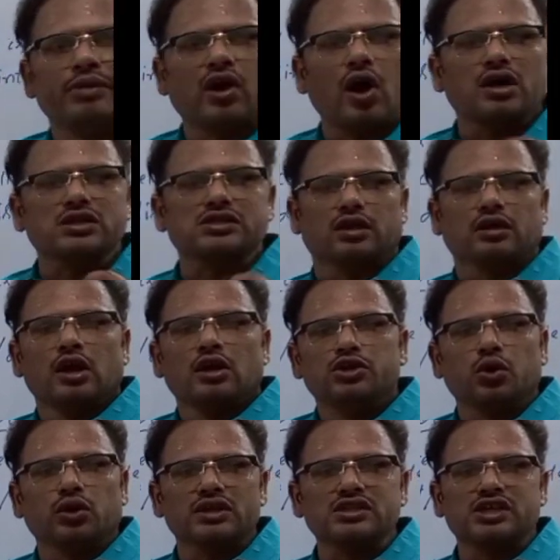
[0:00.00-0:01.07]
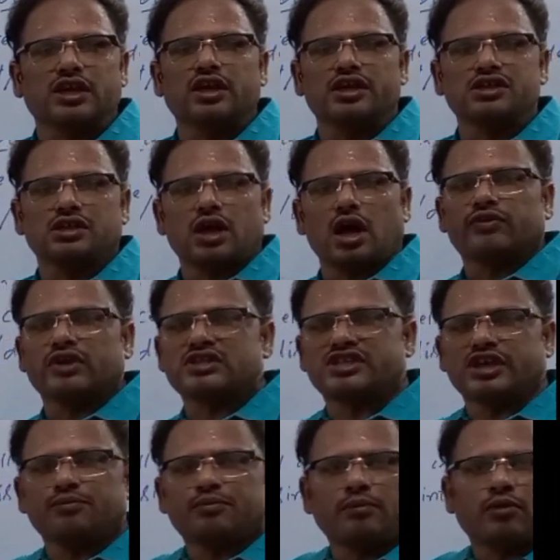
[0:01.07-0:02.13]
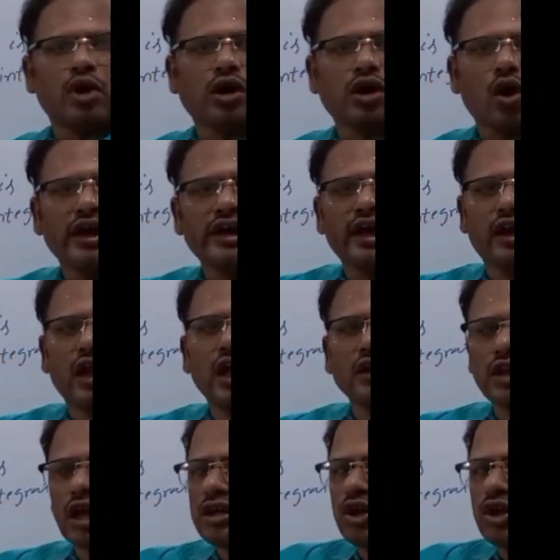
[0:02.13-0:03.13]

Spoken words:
Because during the secretion of the sebum or oil, the